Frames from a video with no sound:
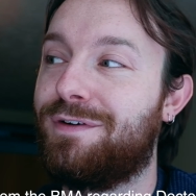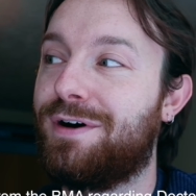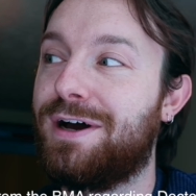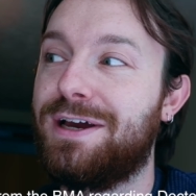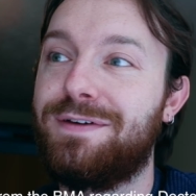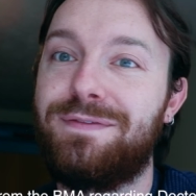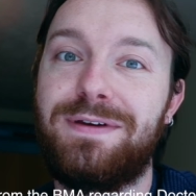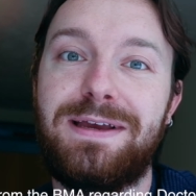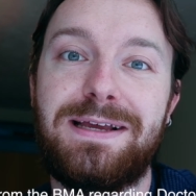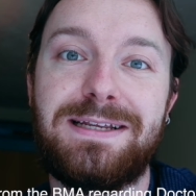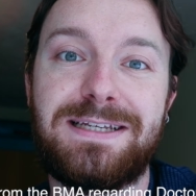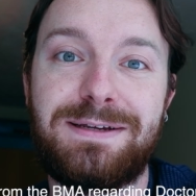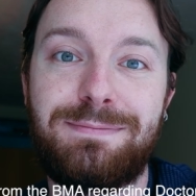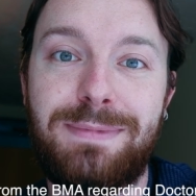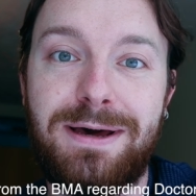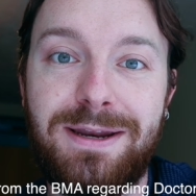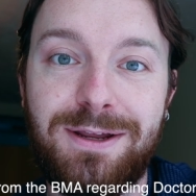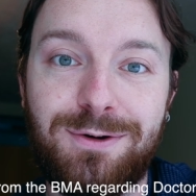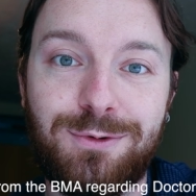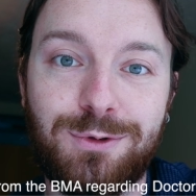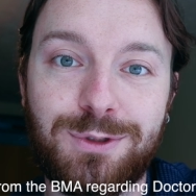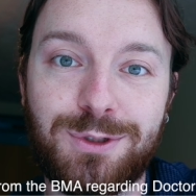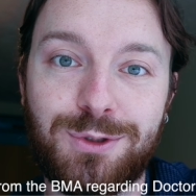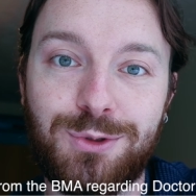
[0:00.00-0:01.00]
5 years at
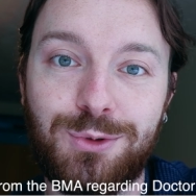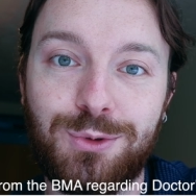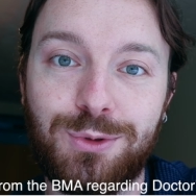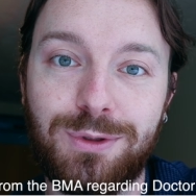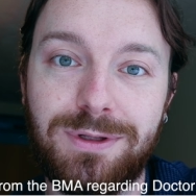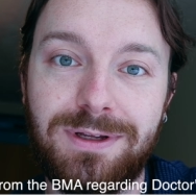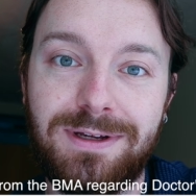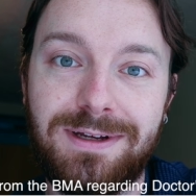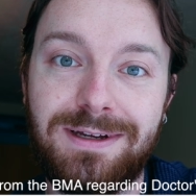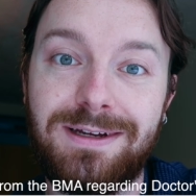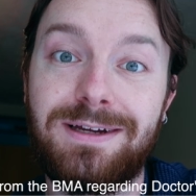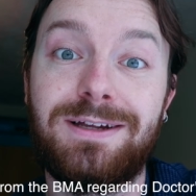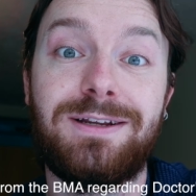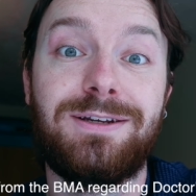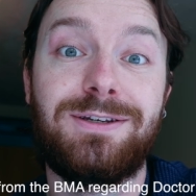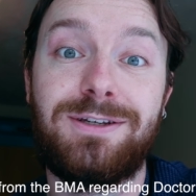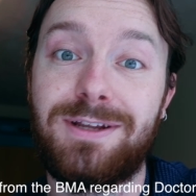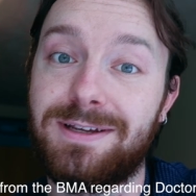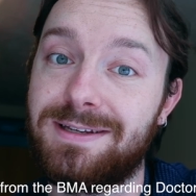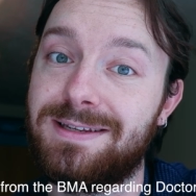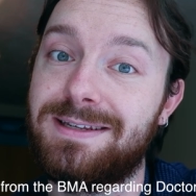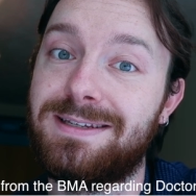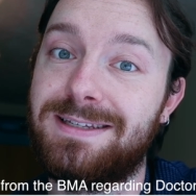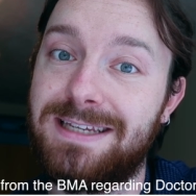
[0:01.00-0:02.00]
medical school
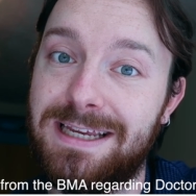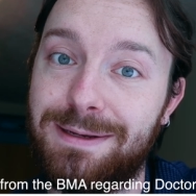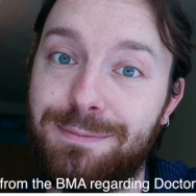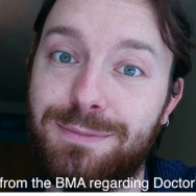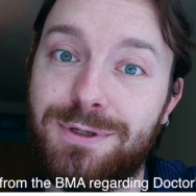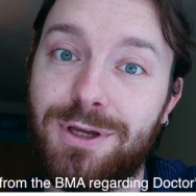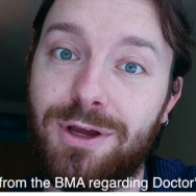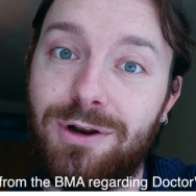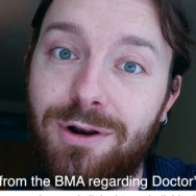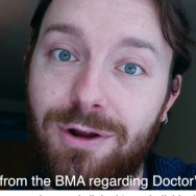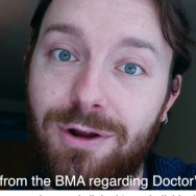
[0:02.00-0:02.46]
doesn't seem so